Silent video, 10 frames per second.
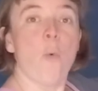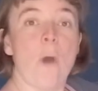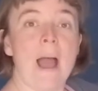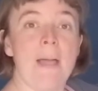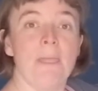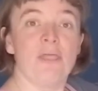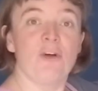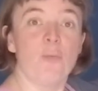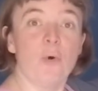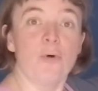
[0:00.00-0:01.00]
when
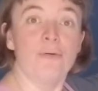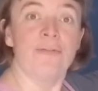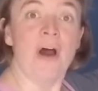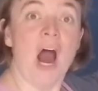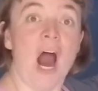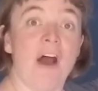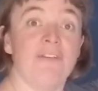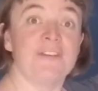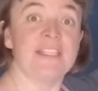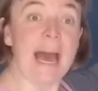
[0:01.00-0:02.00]
the wolf
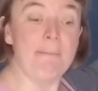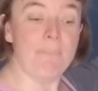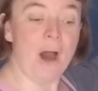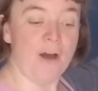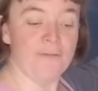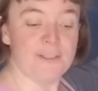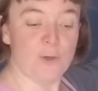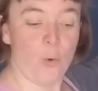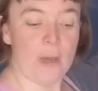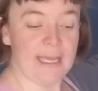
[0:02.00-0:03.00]
huffs and puffs
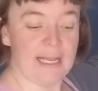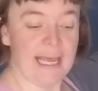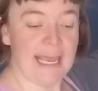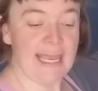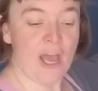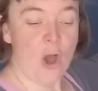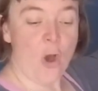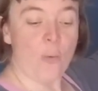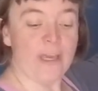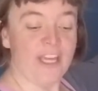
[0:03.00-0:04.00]
quickly,
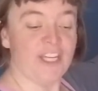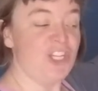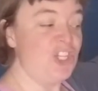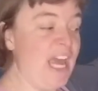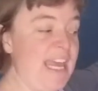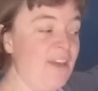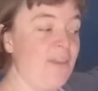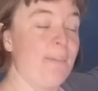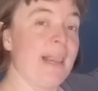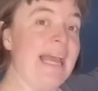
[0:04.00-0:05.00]
we're going to shake
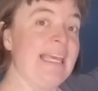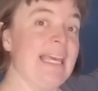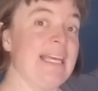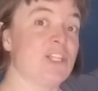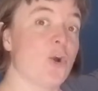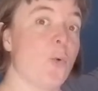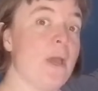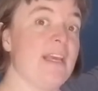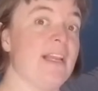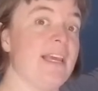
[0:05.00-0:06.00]
the blanket
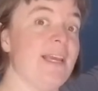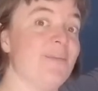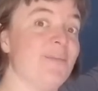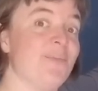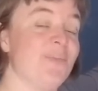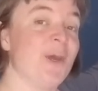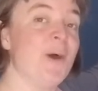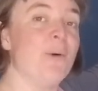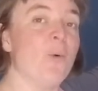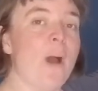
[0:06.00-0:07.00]
quickly,
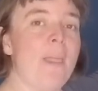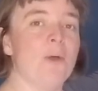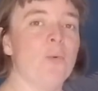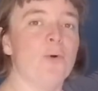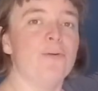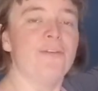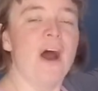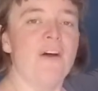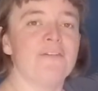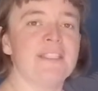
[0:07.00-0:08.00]
but when the wolf
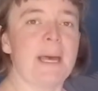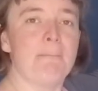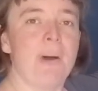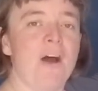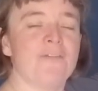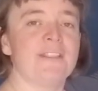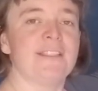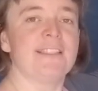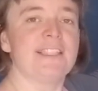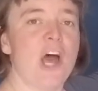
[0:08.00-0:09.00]
huffs and
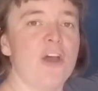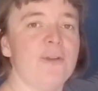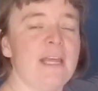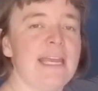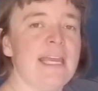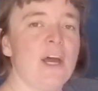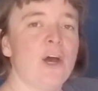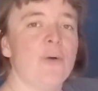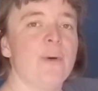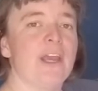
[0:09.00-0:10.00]
puffs slowly,
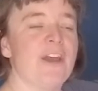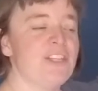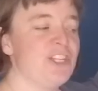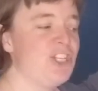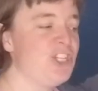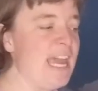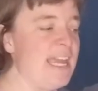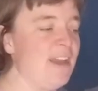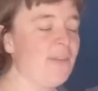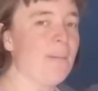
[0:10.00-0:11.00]
we're going to
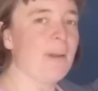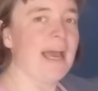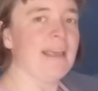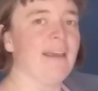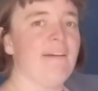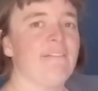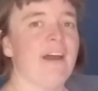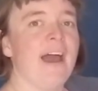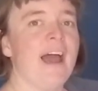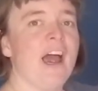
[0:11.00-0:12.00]
shake the blanket
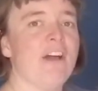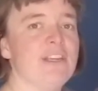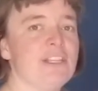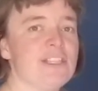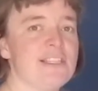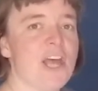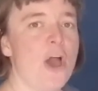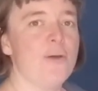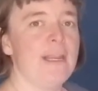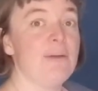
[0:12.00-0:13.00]
very
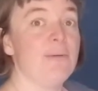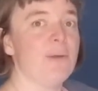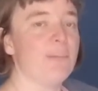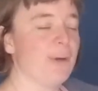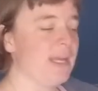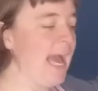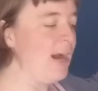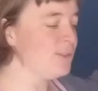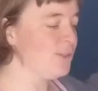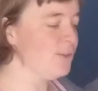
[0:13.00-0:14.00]
slowly with the brick
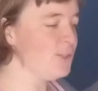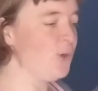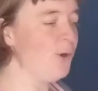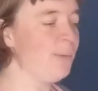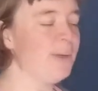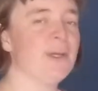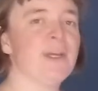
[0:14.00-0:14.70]
house on the top.